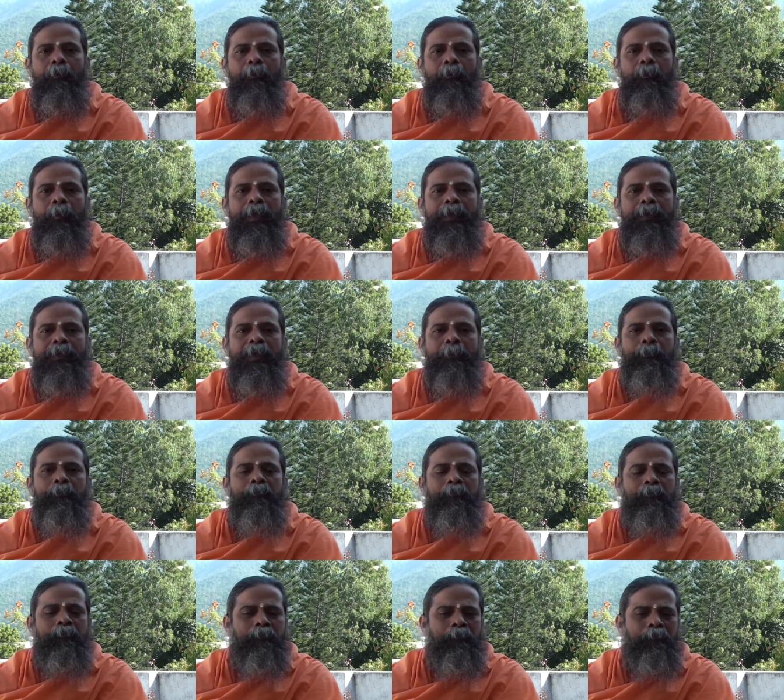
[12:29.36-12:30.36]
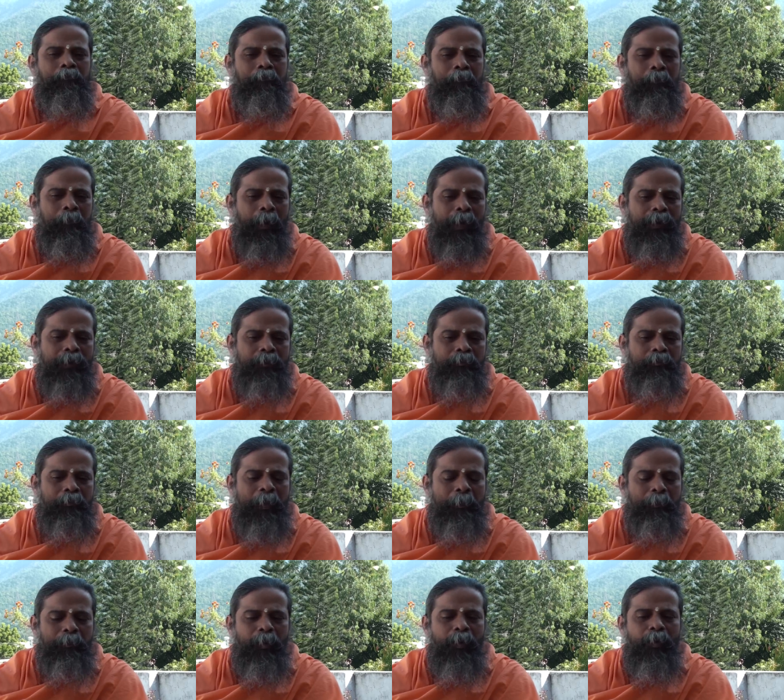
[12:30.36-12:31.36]
But the
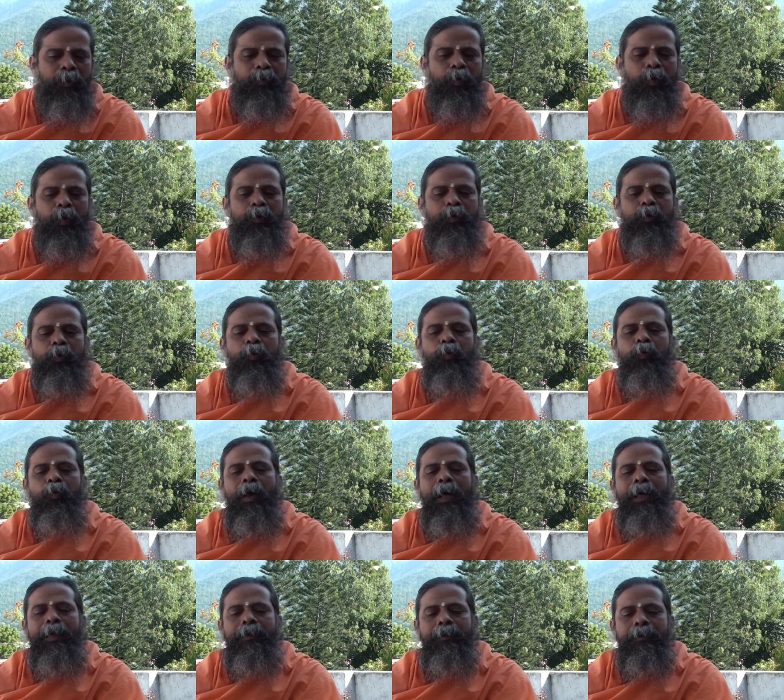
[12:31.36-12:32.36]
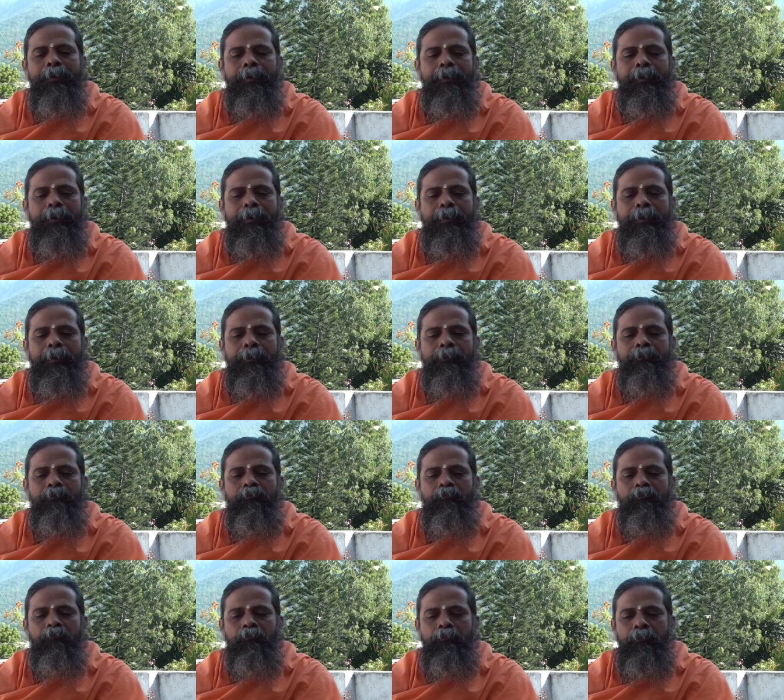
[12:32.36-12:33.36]
people, those who are
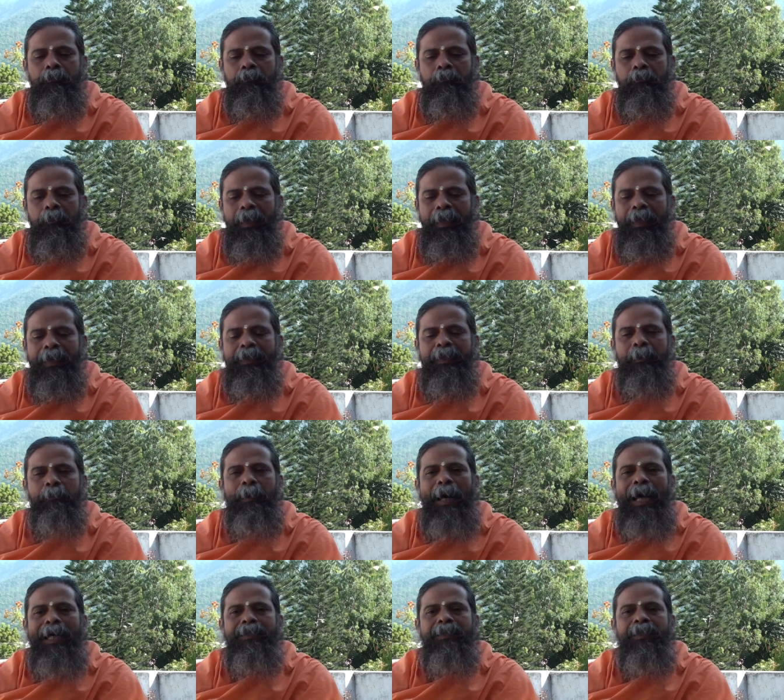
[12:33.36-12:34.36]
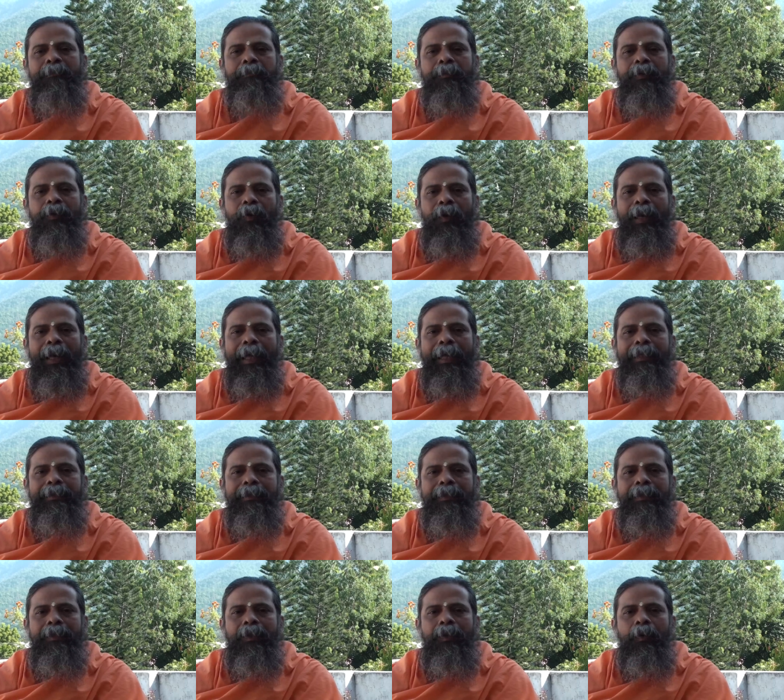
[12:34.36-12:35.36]
in the path of knowledge,
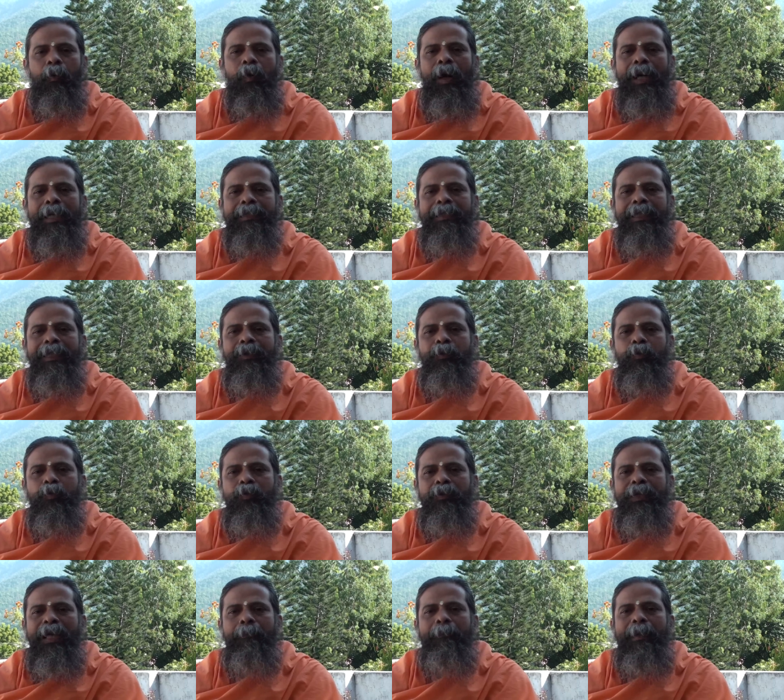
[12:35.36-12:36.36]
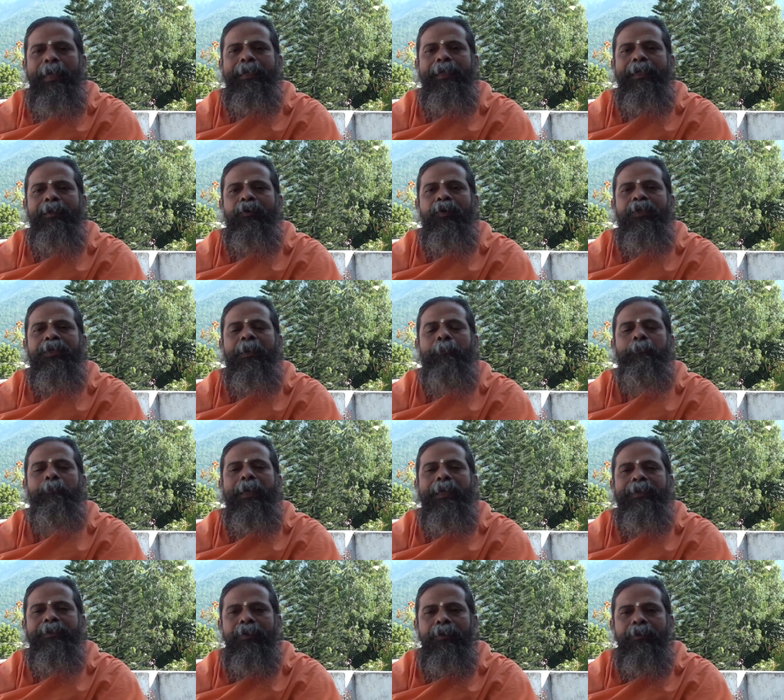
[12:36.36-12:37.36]
what they do? They make a
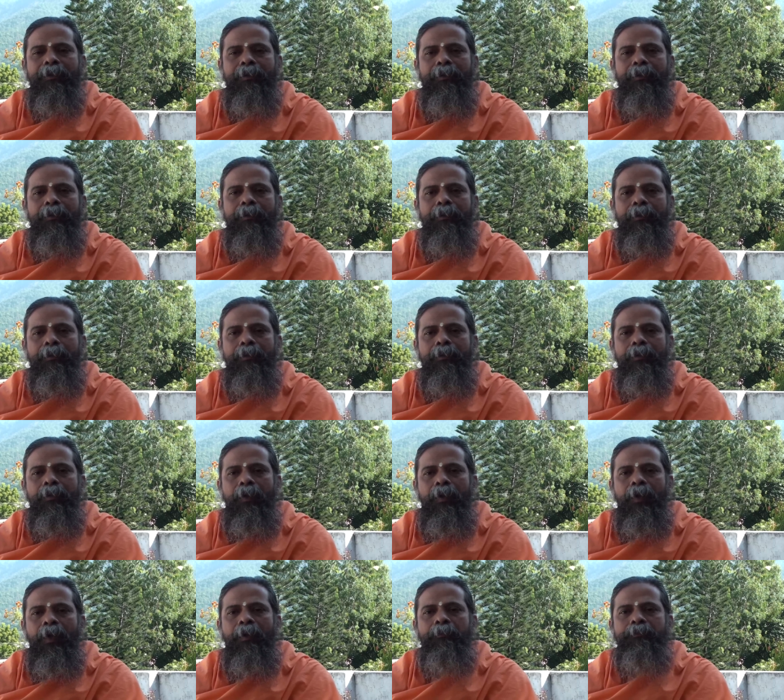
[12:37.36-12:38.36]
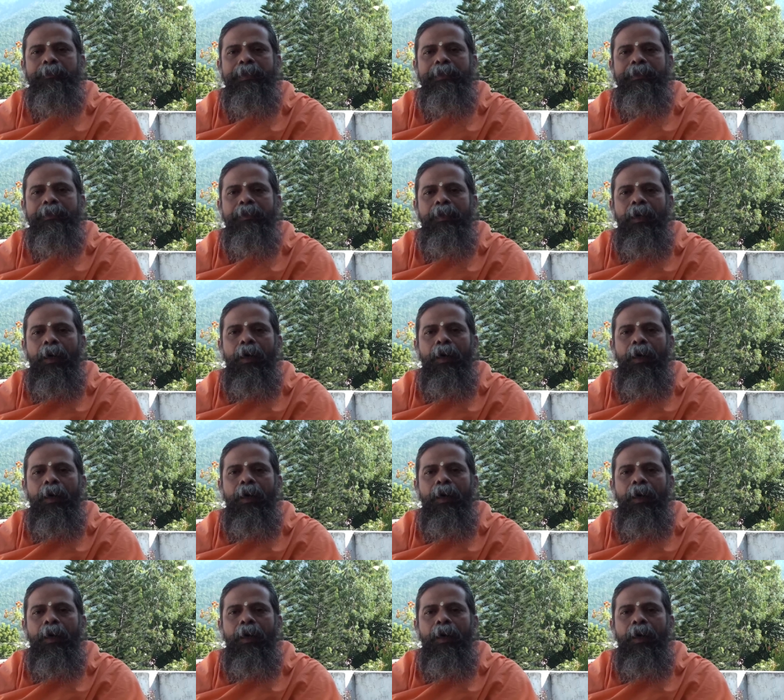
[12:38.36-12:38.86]
contemplation of this